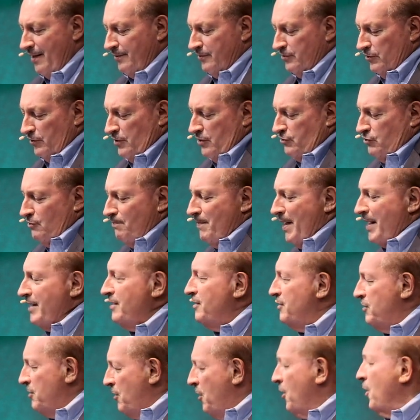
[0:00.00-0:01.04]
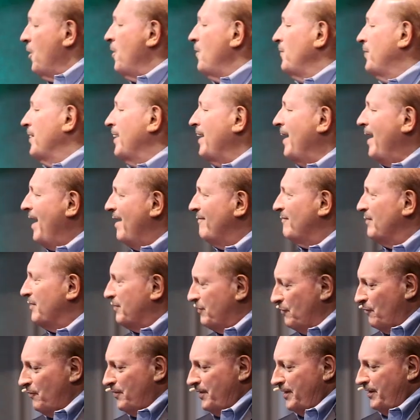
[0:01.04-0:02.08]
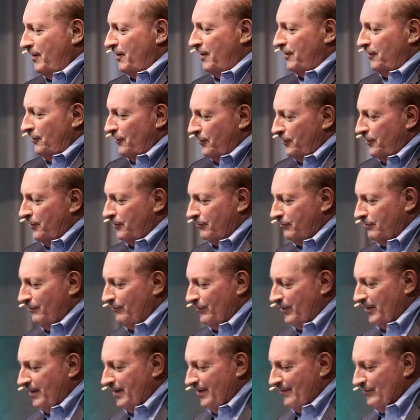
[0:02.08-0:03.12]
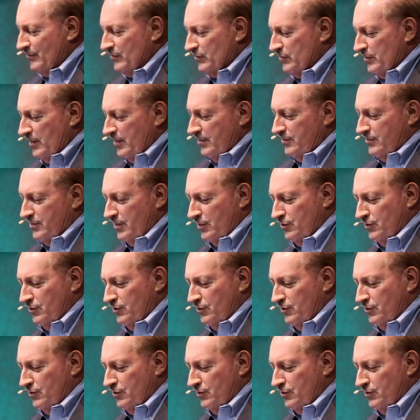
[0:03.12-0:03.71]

So that you may know that I have authority on earth to forgive sins,